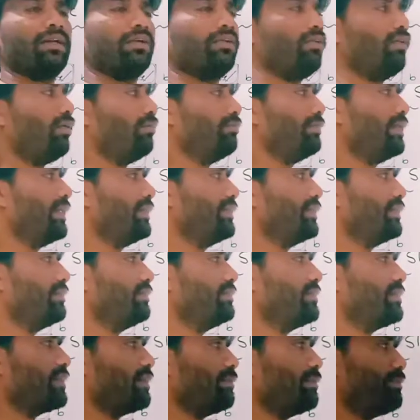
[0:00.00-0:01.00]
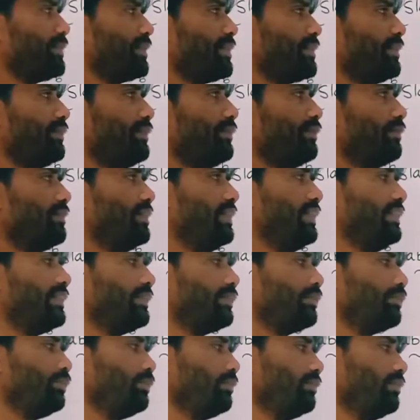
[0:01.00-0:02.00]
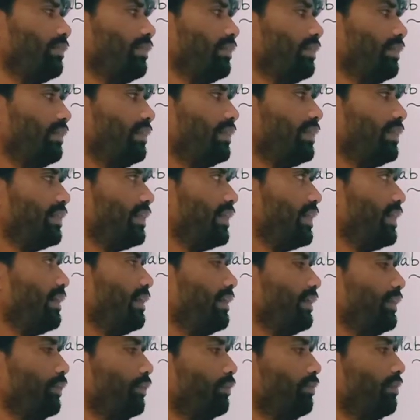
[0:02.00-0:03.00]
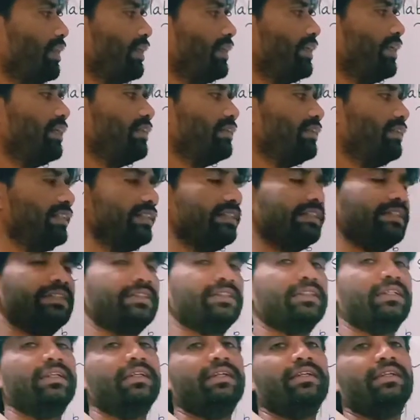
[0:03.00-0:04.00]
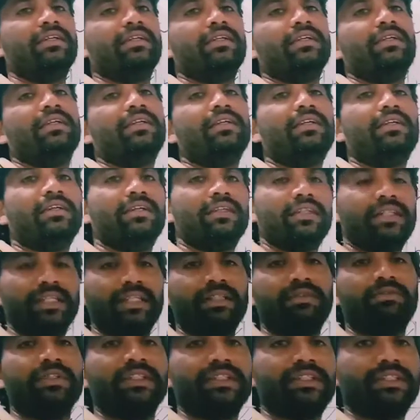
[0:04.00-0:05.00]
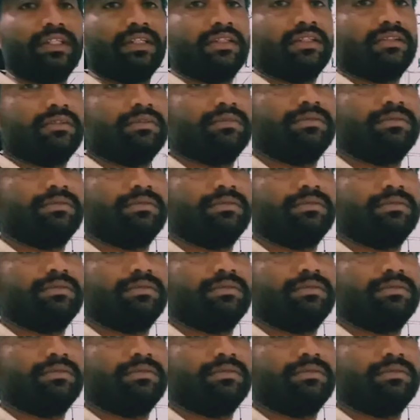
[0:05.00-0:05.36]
combination. Substitute these two. Here you will get this equation